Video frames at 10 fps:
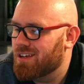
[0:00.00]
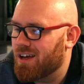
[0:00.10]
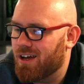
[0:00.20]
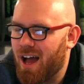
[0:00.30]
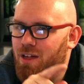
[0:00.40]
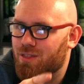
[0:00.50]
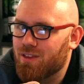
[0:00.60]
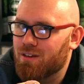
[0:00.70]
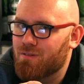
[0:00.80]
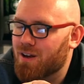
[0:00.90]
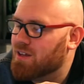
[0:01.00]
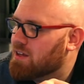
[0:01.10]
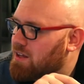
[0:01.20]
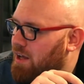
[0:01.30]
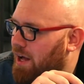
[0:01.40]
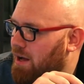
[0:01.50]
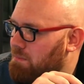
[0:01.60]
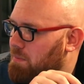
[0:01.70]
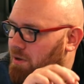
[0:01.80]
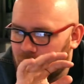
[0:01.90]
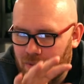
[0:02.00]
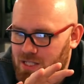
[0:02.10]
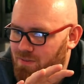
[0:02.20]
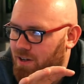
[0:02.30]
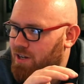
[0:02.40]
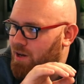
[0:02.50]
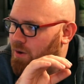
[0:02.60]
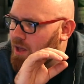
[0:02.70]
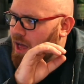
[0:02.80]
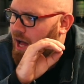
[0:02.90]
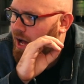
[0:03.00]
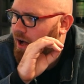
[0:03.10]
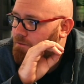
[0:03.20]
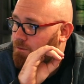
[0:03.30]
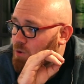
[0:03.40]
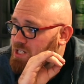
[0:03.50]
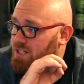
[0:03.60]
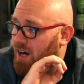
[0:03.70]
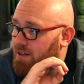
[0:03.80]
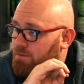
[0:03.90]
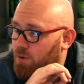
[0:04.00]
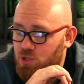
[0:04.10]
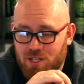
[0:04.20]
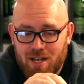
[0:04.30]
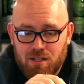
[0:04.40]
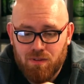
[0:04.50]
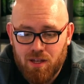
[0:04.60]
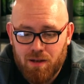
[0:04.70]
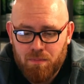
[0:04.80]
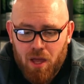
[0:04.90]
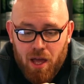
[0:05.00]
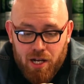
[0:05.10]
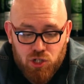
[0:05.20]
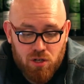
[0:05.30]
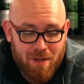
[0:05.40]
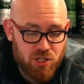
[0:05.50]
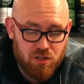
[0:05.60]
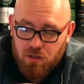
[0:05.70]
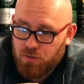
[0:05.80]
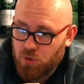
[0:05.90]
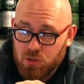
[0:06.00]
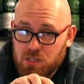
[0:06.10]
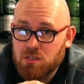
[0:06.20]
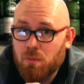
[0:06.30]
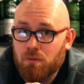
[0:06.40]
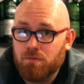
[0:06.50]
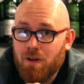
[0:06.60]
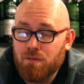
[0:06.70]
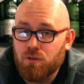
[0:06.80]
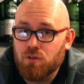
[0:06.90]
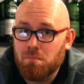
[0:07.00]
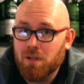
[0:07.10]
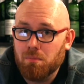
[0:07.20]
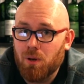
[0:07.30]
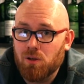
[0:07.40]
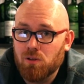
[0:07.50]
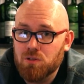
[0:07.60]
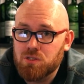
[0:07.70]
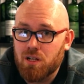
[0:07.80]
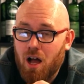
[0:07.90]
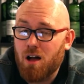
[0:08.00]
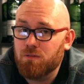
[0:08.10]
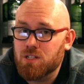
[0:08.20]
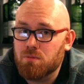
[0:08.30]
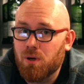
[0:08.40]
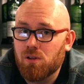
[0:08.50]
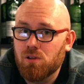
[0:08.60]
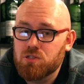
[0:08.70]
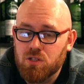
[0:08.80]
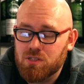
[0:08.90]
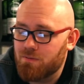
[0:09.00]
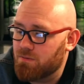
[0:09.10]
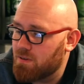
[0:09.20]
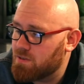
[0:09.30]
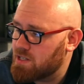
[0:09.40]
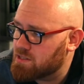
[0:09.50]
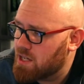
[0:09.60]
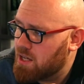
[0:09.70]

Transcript: I think you're ready, but let's find out. $49.48 for that. And I should have mentioned, of course, these are both 500ml bottles, half-litre bottles, not 750s.